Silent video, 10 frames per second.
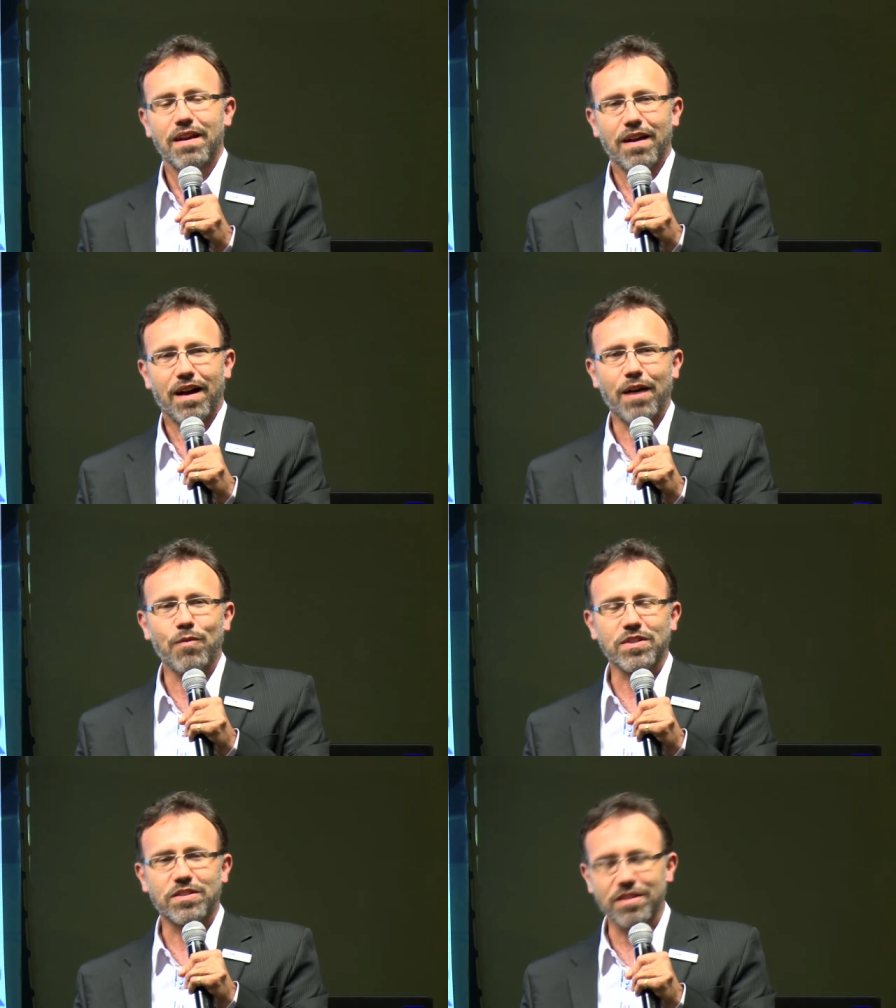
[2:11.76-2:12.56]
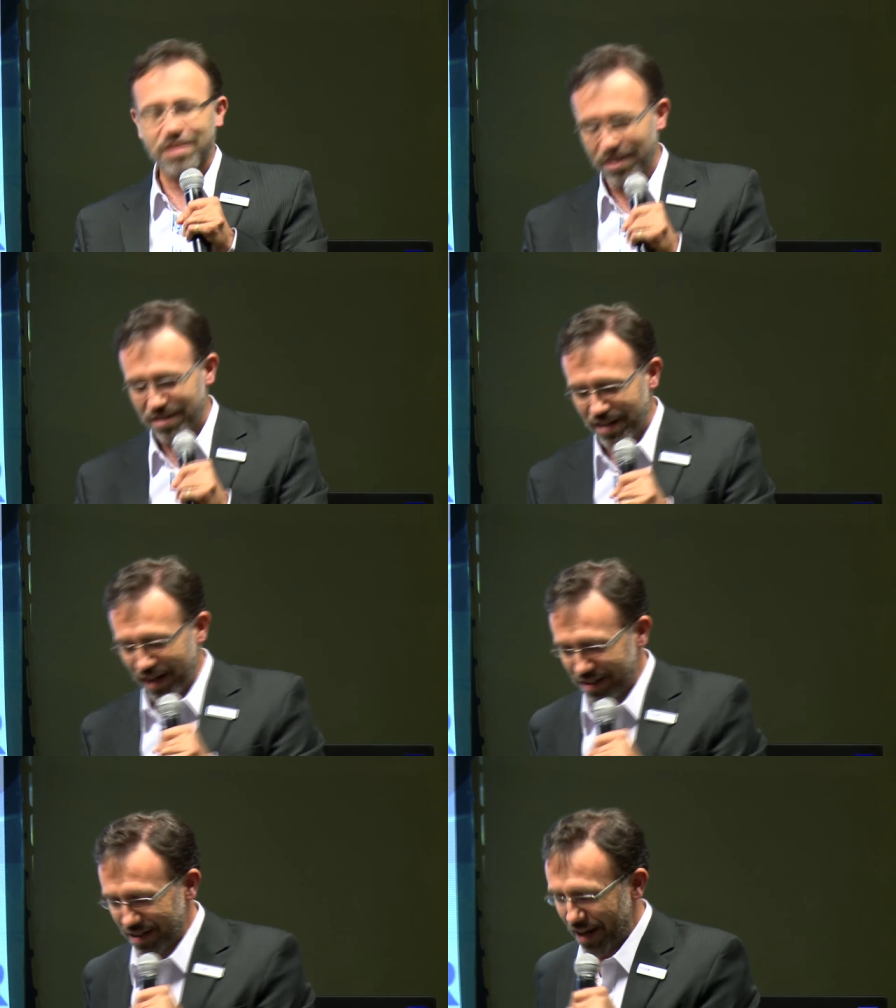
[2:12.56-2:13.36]
I was just last
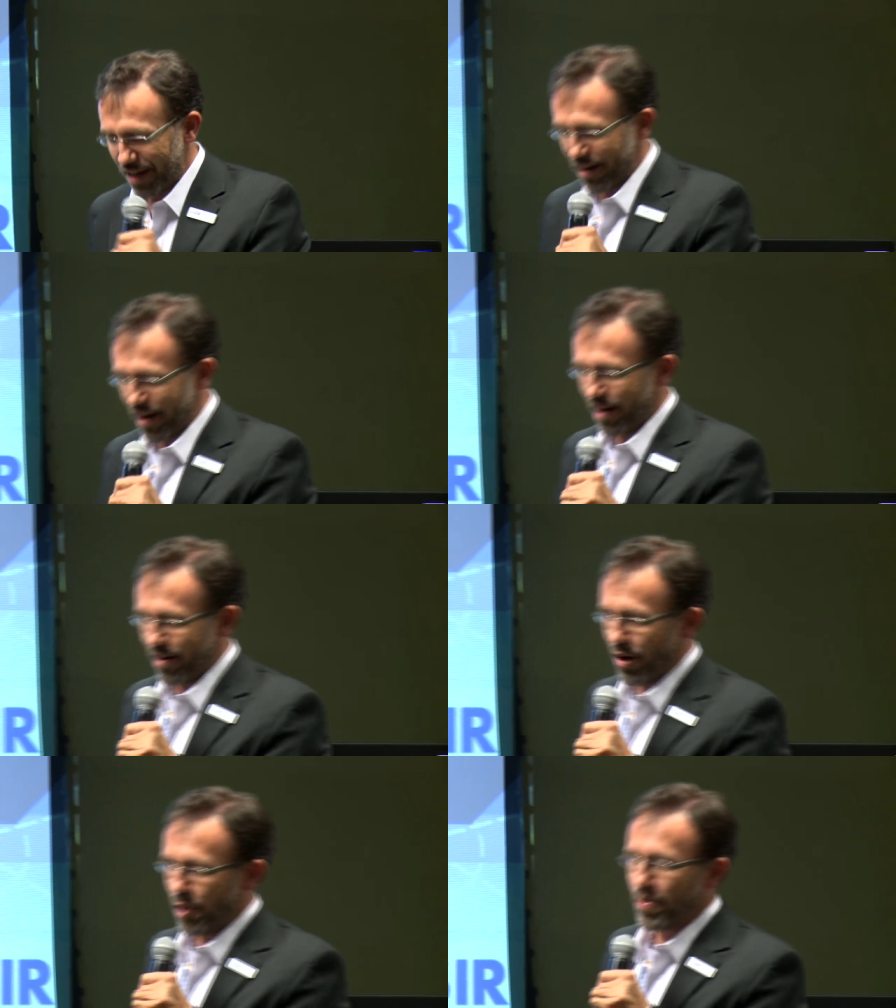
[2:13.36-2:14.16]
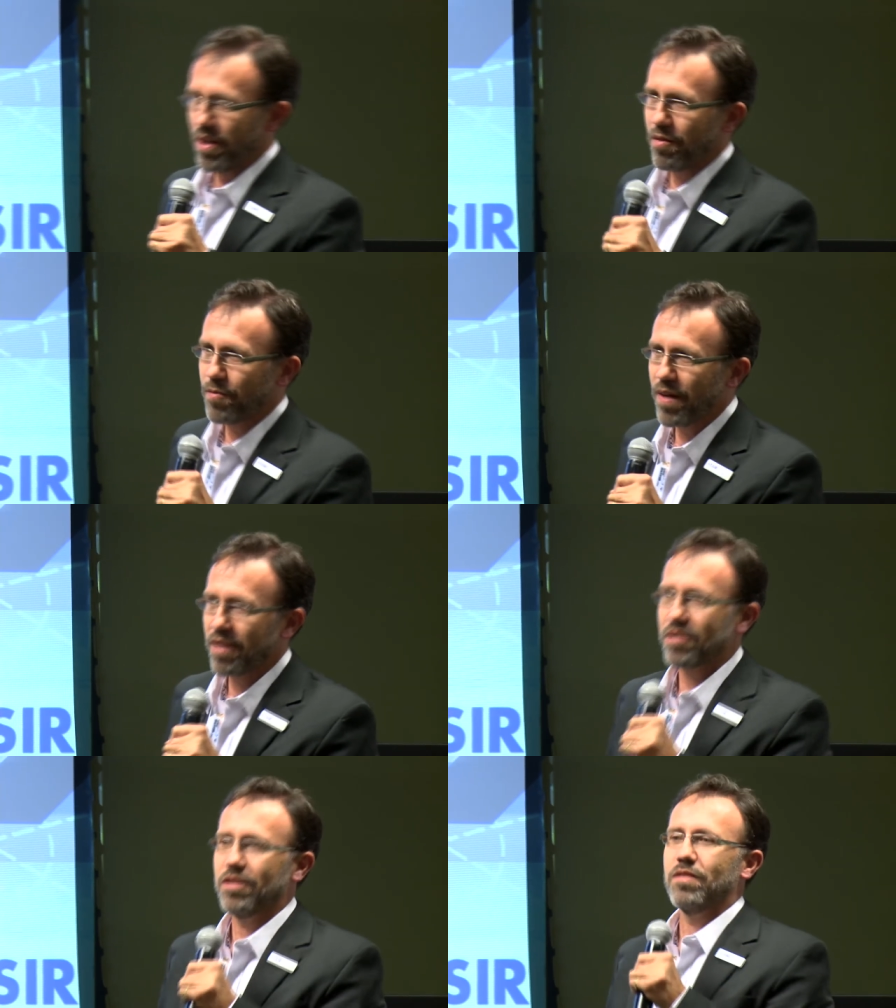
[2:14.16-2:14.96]
night at a opening
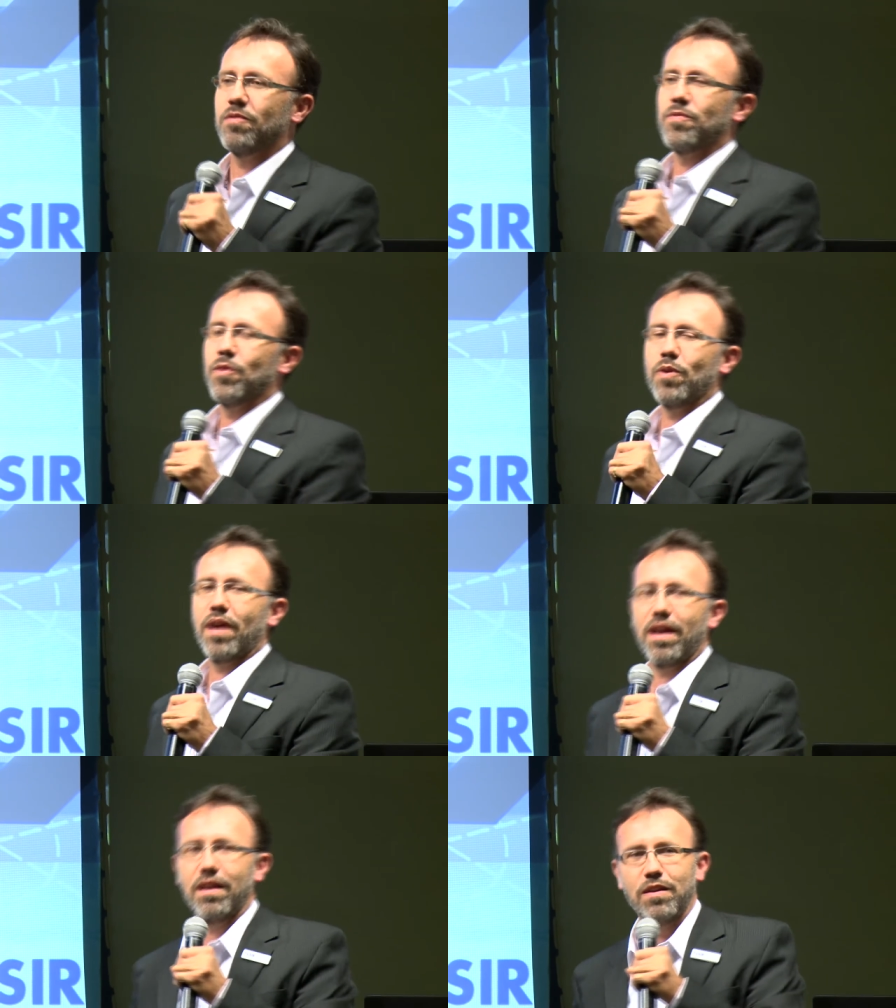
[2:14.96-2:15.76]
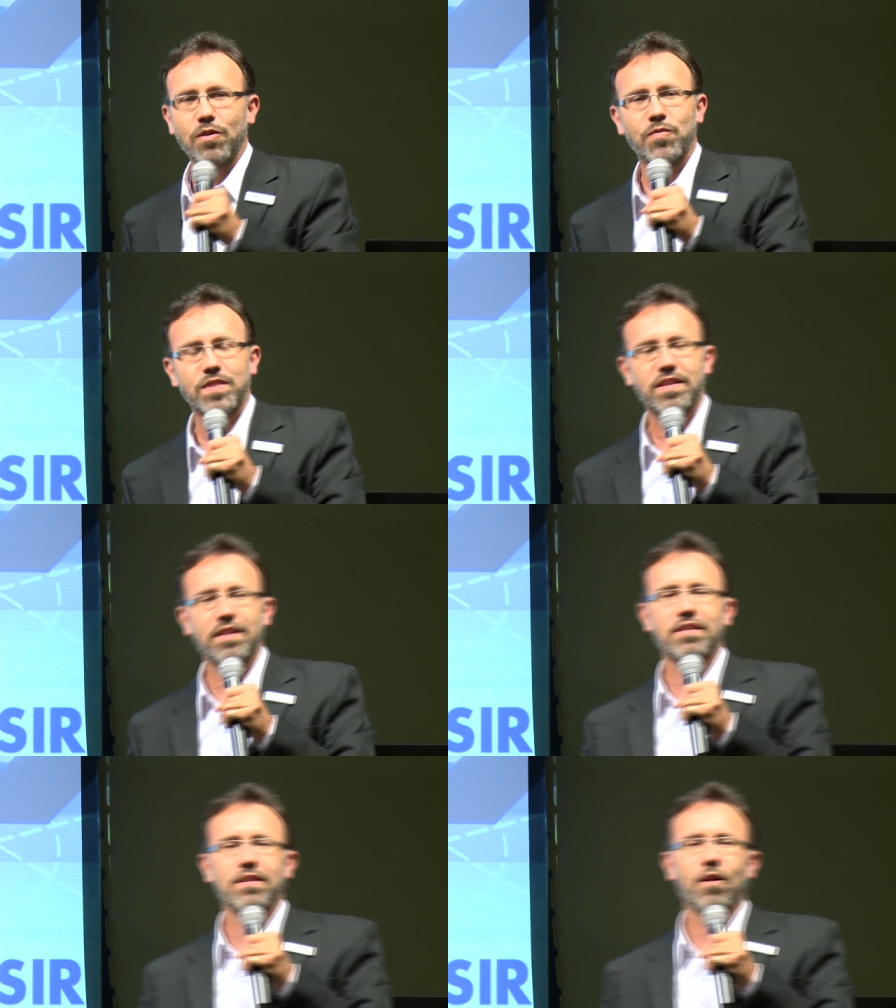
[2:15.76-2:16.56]
function for a new
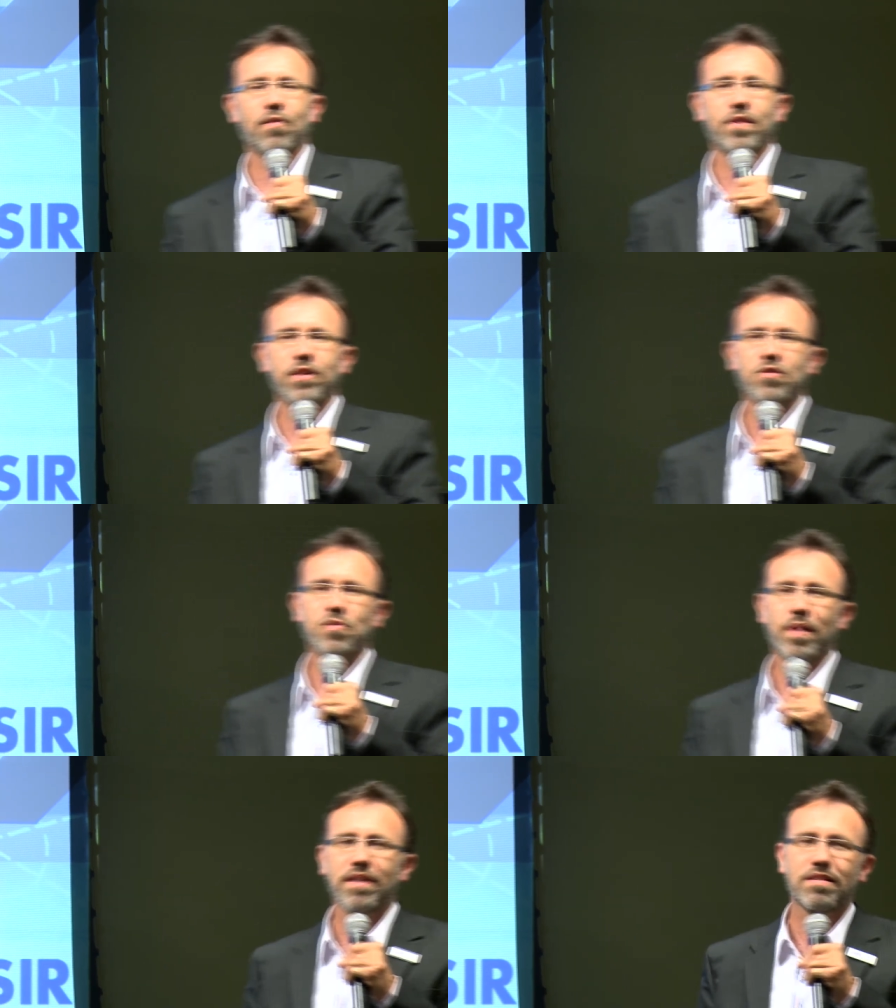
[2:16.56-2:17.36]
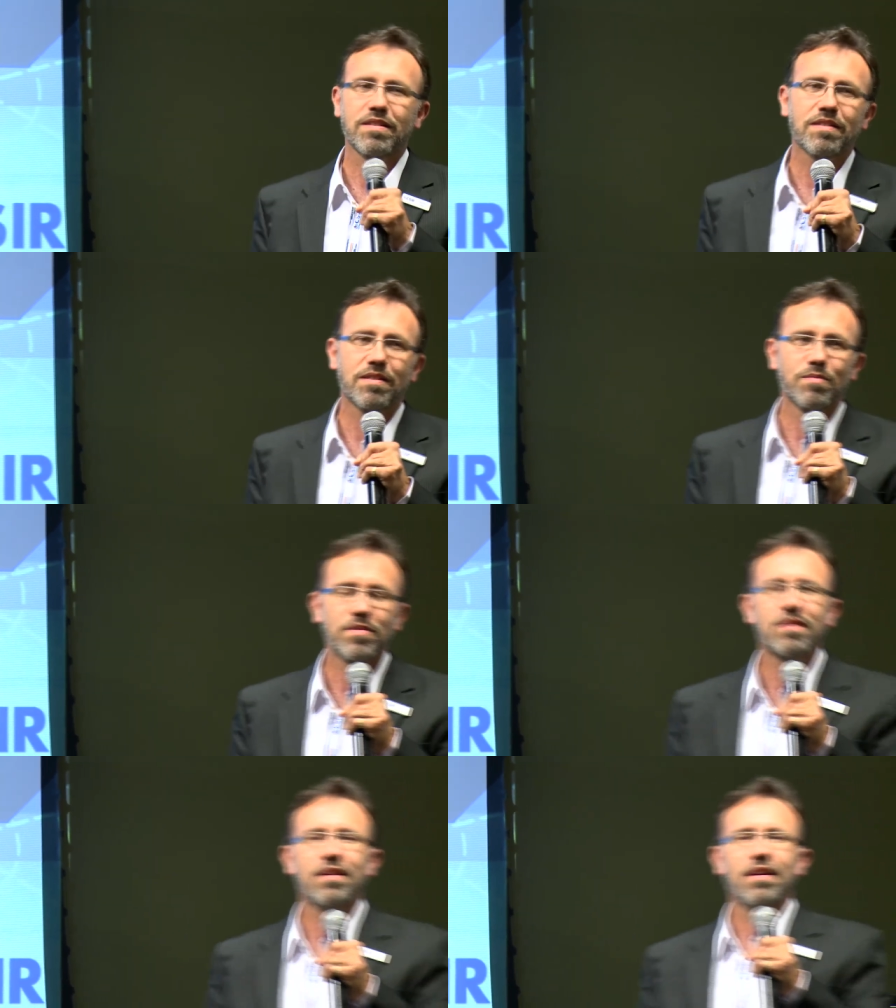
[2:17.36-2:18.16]
facility of NewSpace
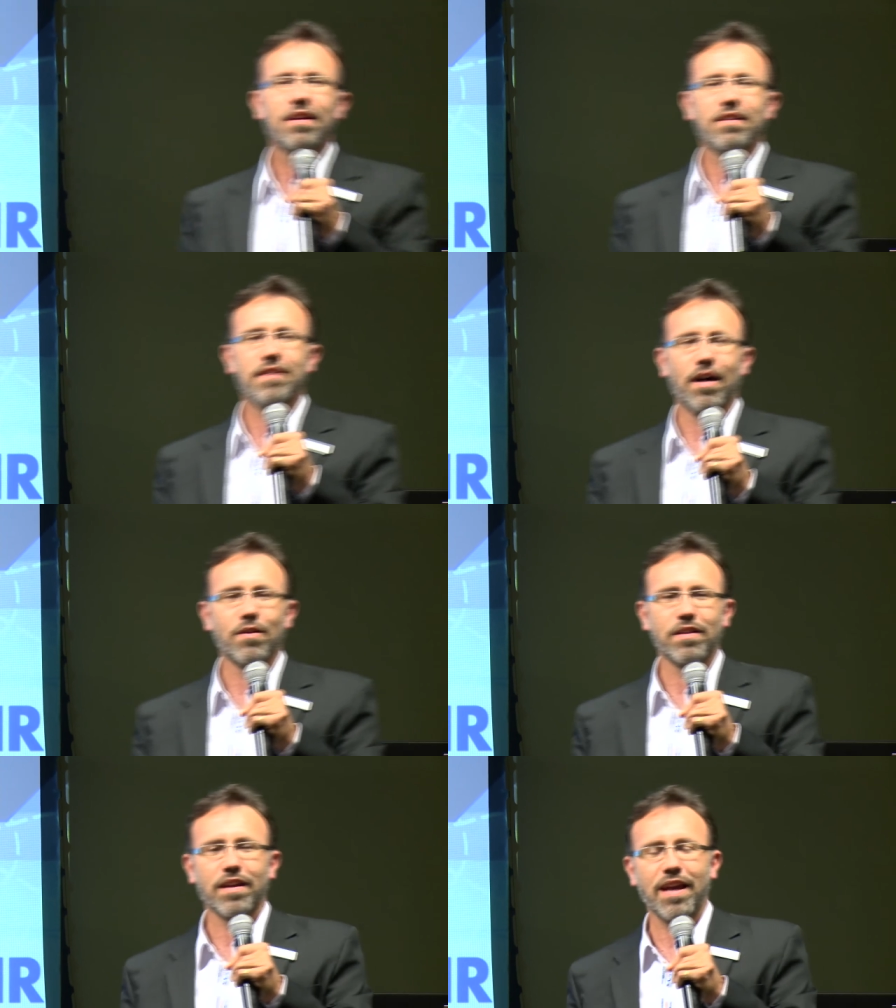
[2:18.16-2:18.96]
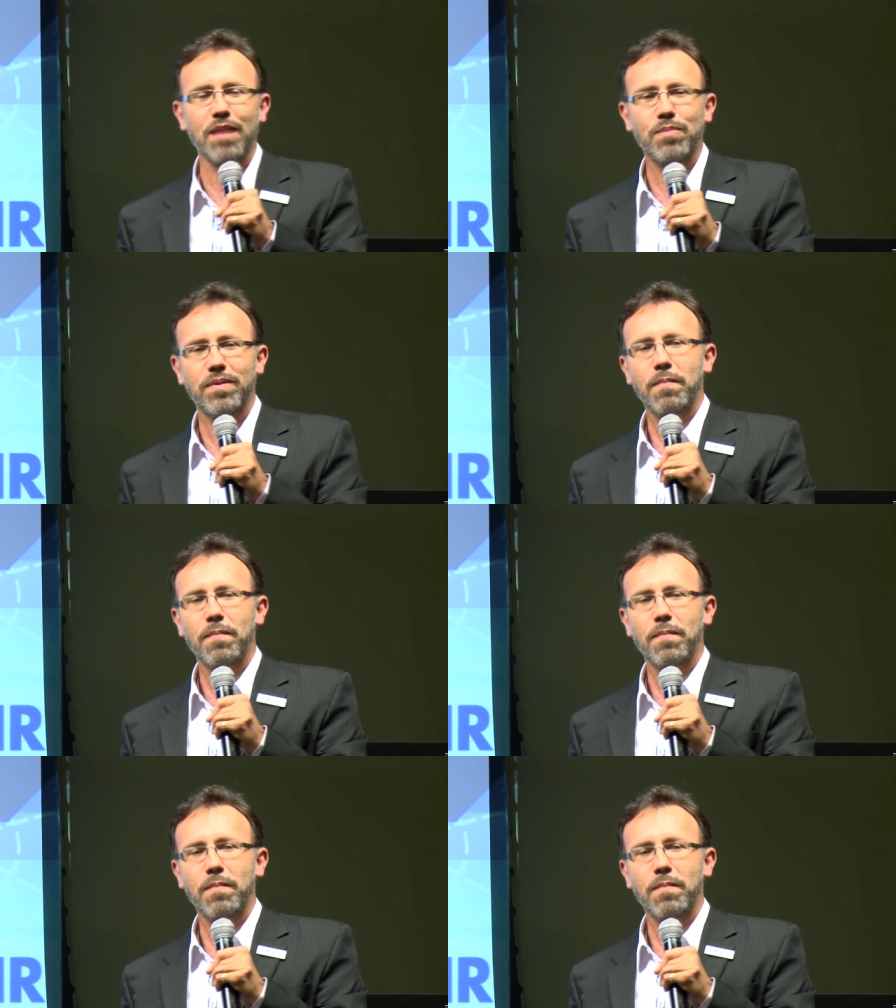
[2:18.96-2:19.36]
Systems down in the Cape.